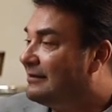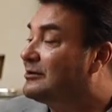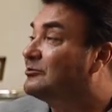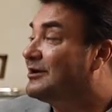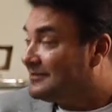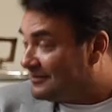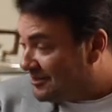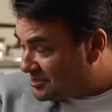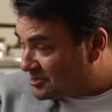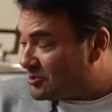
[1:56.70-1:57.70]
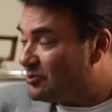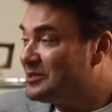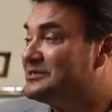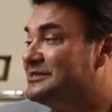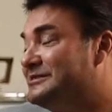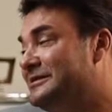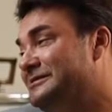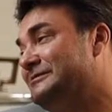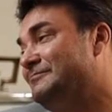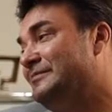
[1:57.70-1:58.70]
And congratulations on all your
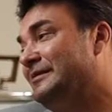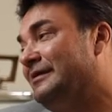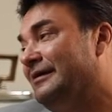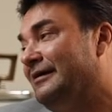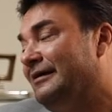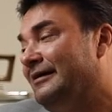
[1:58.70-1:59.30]
success. Thank you.